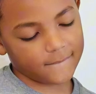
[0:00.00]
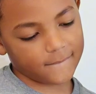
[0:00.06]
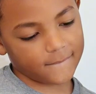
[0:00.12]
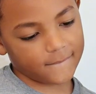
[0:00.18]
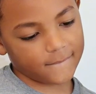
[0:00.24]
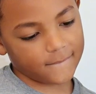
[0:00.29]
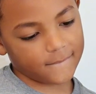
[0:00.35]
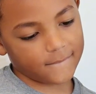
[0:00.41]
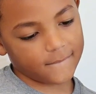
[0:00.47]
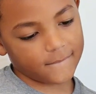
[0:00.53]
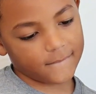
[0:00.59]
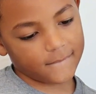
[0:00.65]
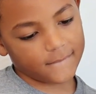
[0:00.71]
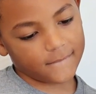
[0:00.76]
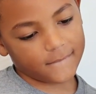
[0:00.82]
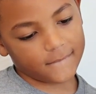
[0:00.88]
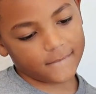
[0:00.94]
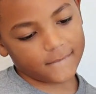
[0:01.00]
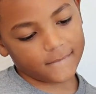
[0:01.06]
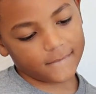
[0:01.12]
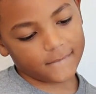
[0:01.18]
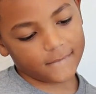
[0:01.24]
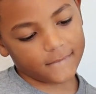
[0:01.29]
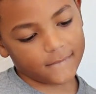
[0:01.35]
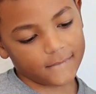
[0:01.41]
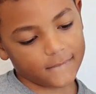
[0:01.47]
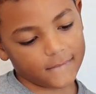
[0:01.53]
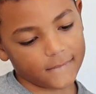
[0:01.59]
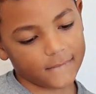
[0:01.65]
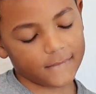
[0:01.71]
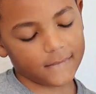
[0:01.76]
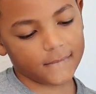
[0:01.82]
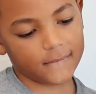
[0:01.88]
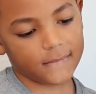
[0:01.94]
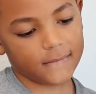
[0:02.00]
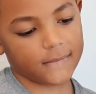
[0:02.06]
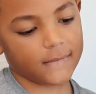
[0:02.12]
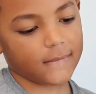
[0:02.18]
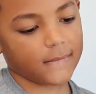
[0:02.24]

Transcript: This person isn't speaking.